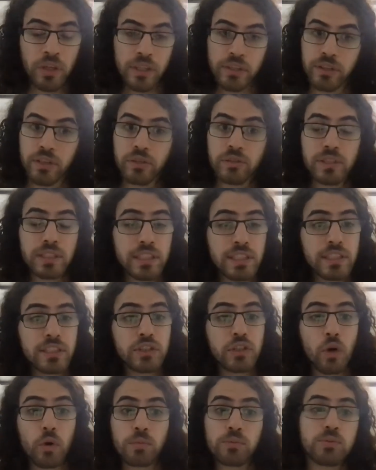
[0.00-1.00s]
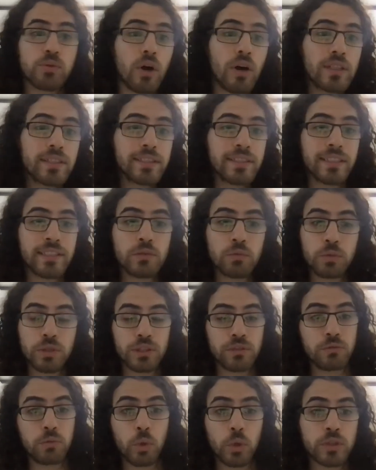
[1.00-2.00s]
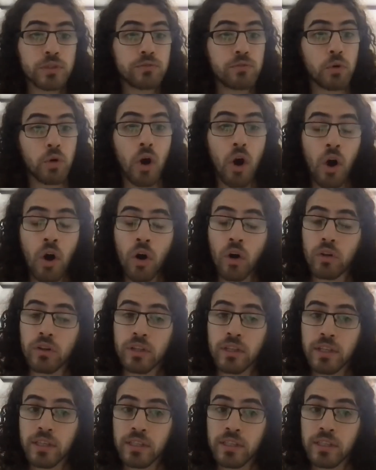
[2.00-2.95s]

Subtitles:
There is no process which works for all.